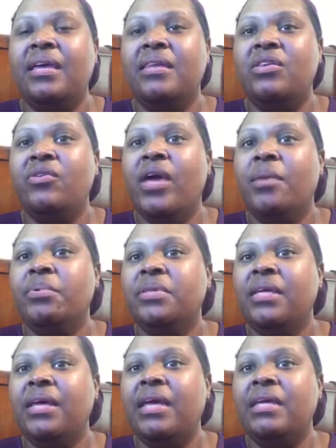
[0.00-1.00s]
and then you got to put
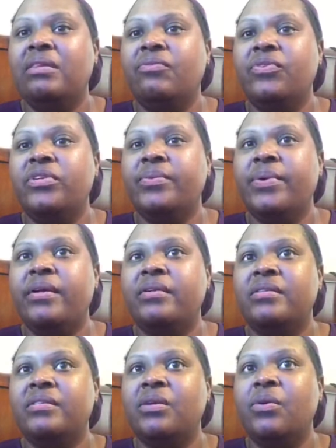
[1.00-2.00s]
the cake in the refrigerator
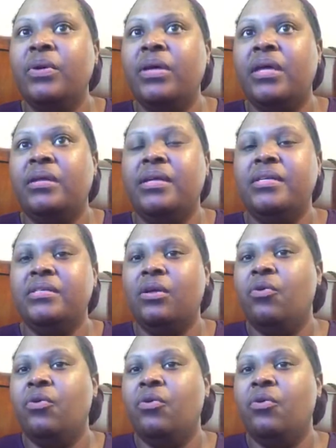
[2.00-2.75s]
to soak at least